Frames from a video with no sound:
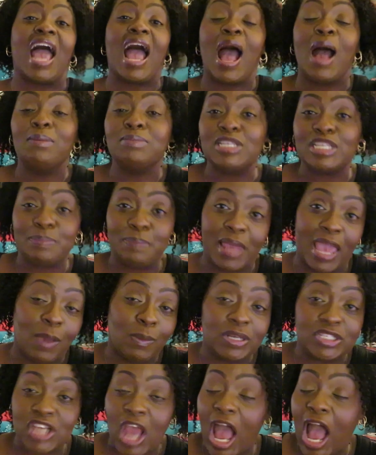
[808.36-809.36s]
I'm just playing
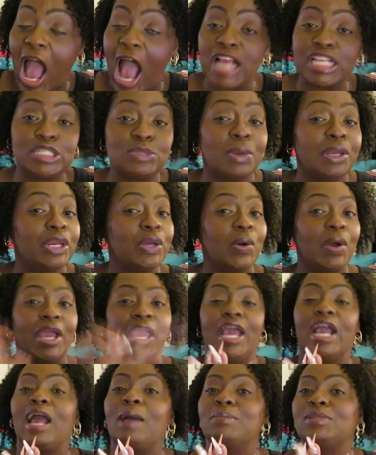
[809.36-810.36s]
with y'all. I just want to go
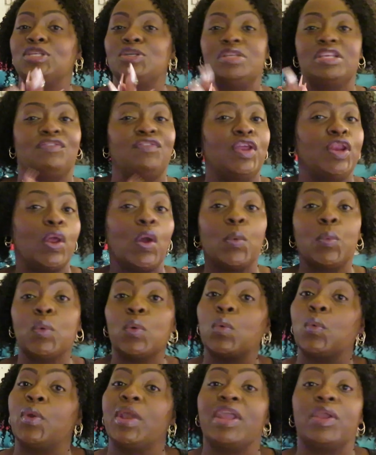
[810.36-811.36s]
ahead and come into this video
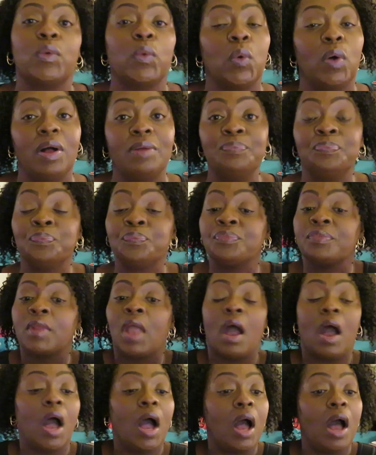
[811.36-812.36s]
real quick, y'all.
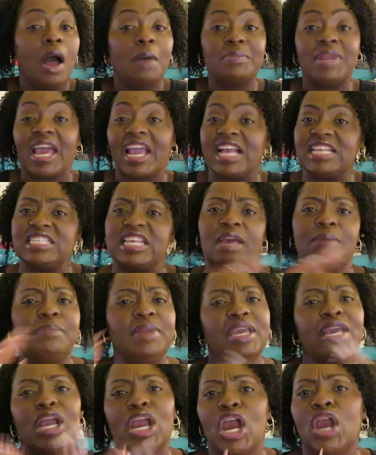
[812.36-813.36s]
Um, like I said,
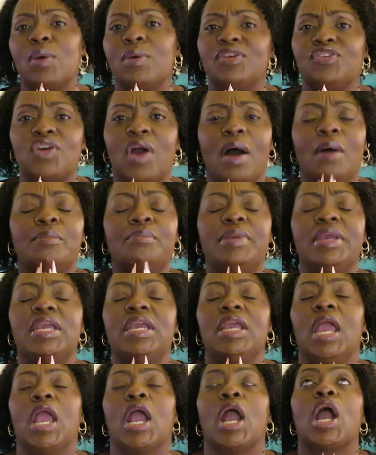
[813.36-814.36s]
be encouraged, y'all.
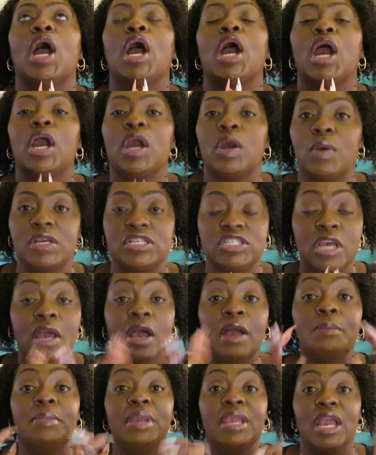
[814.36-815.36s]
Be encouraged.
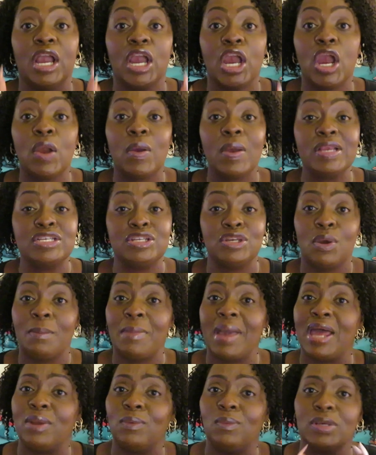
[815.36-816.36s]
Be encouraged no
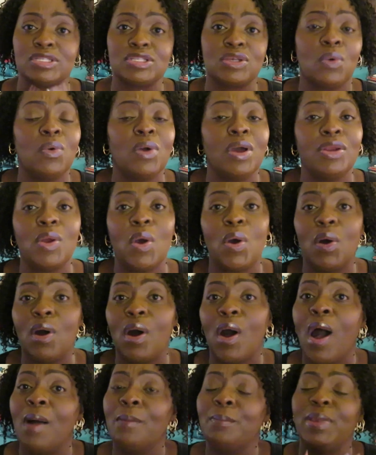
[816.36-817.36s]
matter what's going
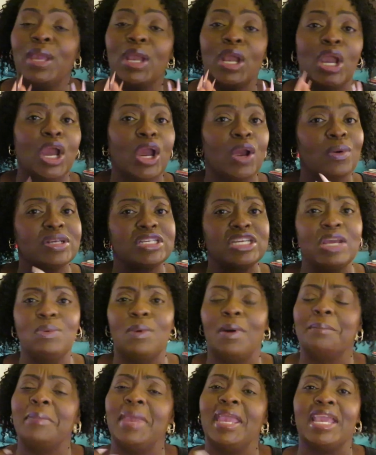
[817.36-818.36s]
on. Be encouraged. He
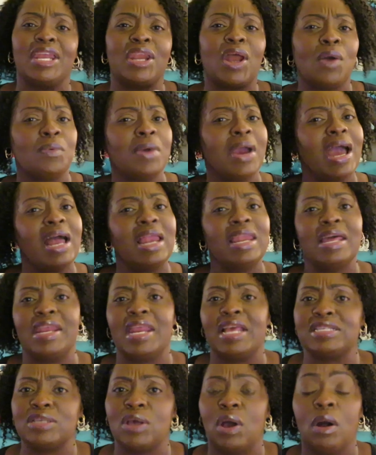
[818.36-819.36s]
will make it all right. I love
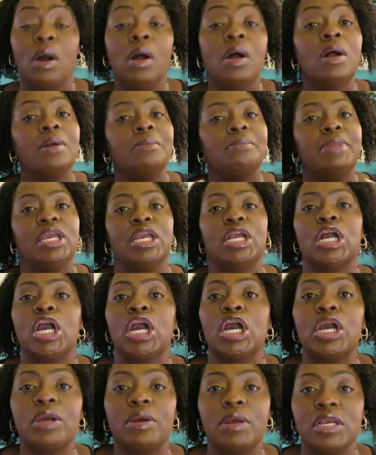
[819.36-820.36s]
that song. Be
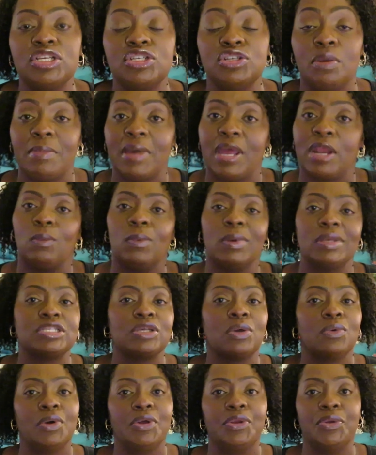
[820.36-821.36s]
encouraged no matter what's
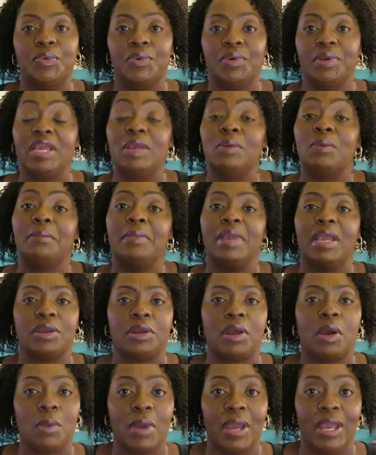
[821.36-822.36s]
going on. He will make
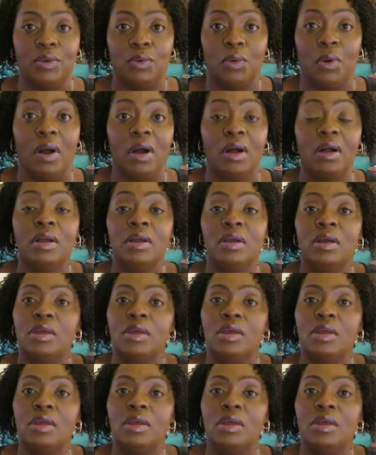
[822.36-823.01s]
it all right, y'all.